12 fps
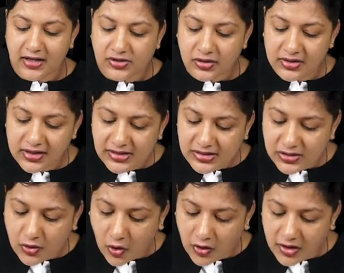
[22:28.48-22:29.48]
So this
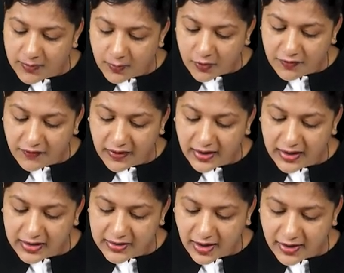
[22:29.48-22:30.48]
column of
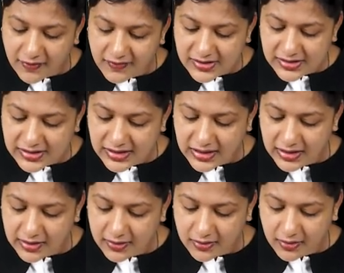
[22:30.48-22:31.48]
air that we see
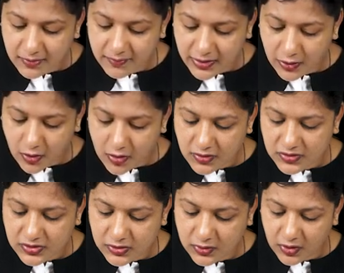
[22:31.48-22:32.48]
here
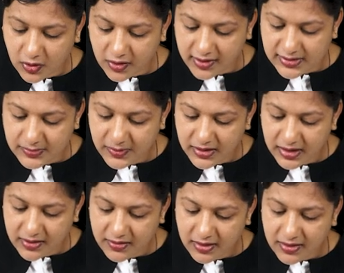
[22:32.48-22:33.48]
belongs to your
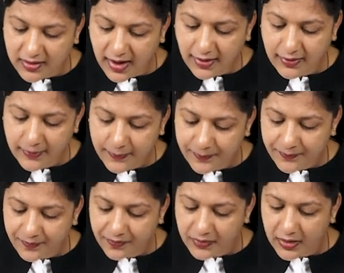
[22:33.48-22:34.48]
respiratory tract,
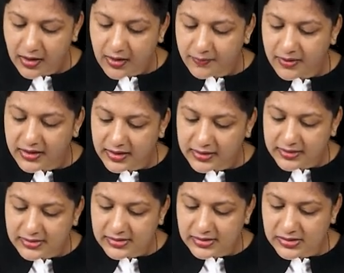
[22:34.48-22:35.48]
meaning
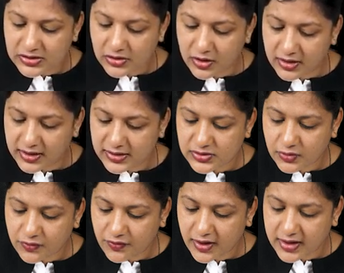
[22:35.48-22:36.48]
this is your
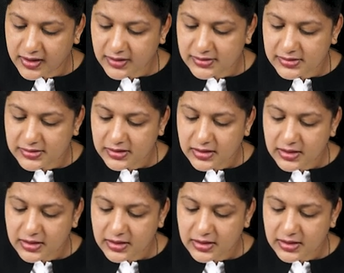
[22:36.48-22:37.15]
nasopharynx,